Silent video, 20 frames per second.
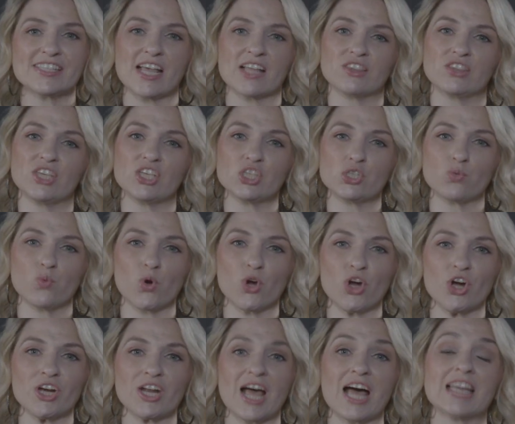is that this
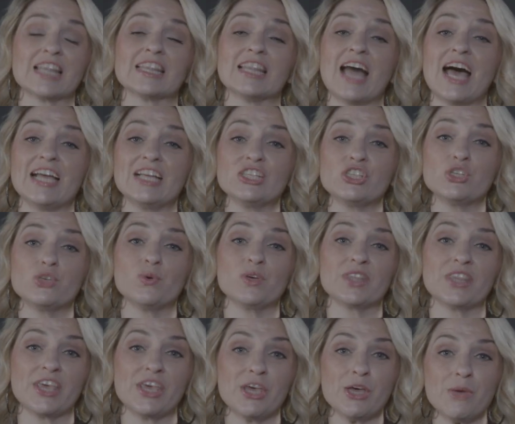word aligns you
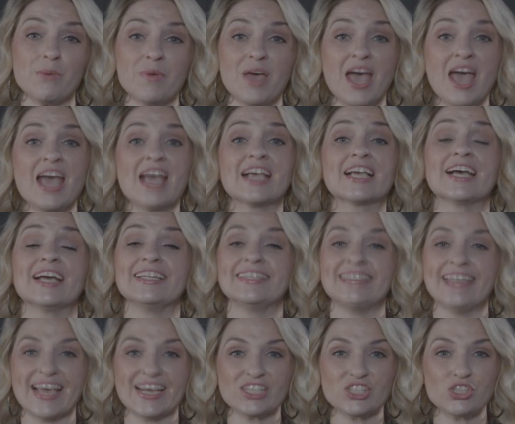with Him,
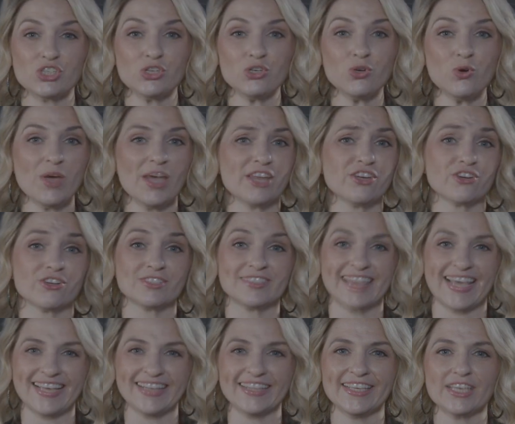connects you in your
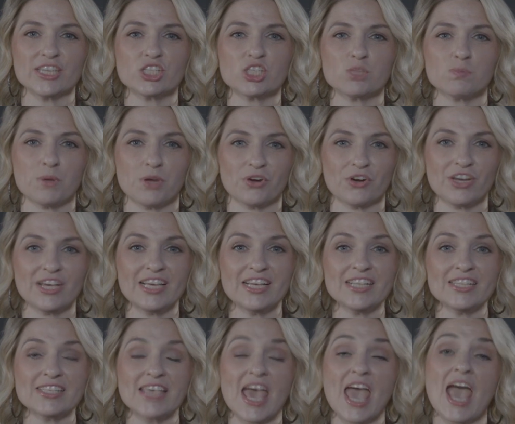daily
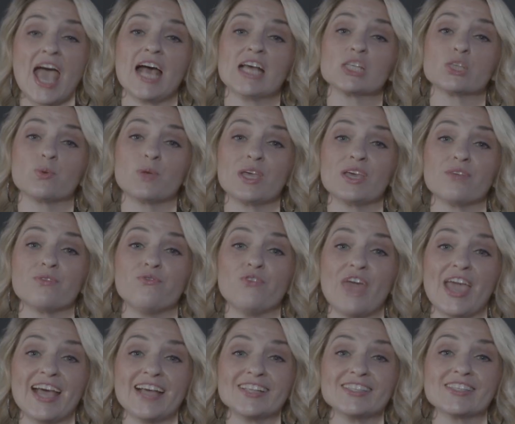experience as we
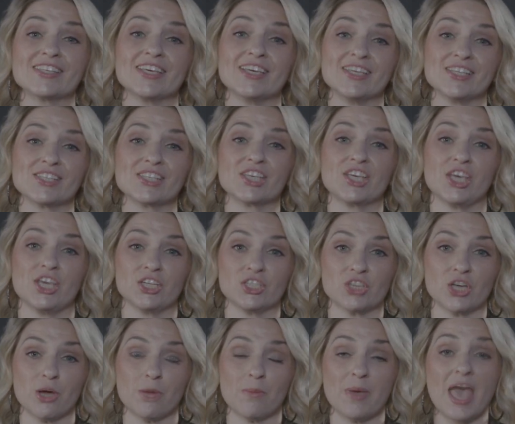advance His
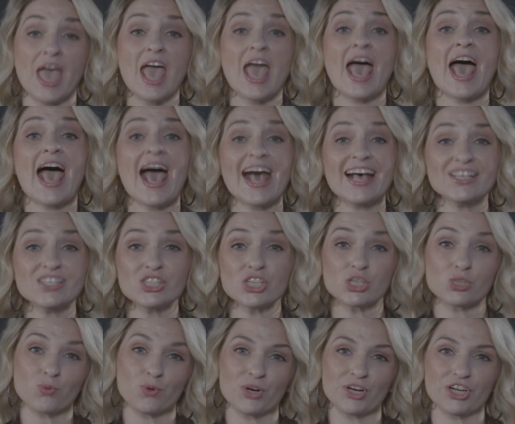kingdom. As
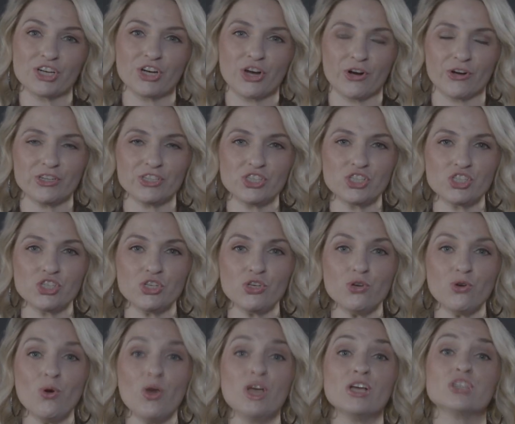this word encourages
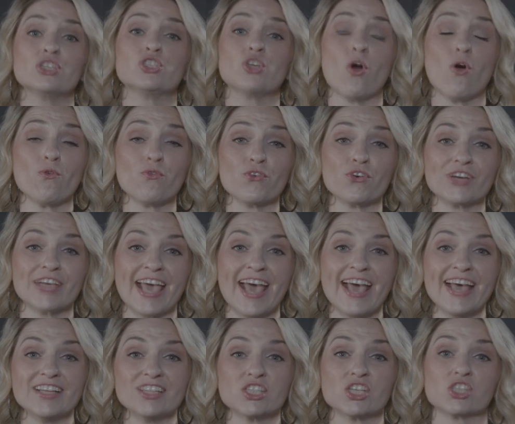you, don't
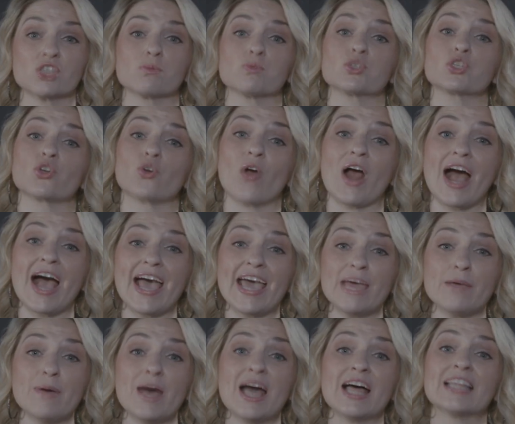forget to
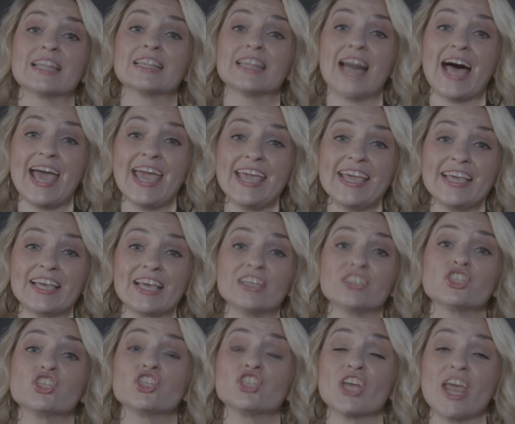subscribe, like,
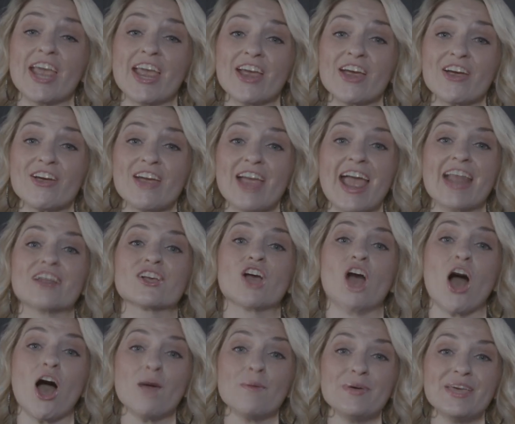share, and
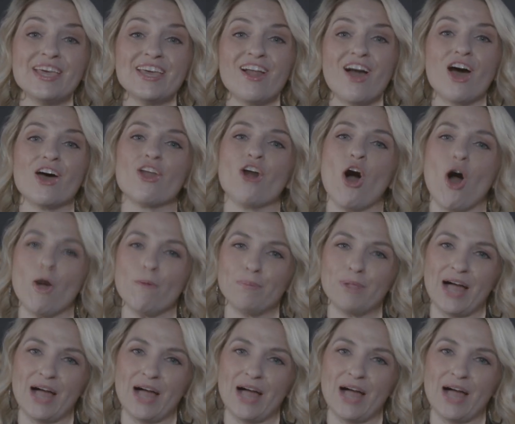comment on all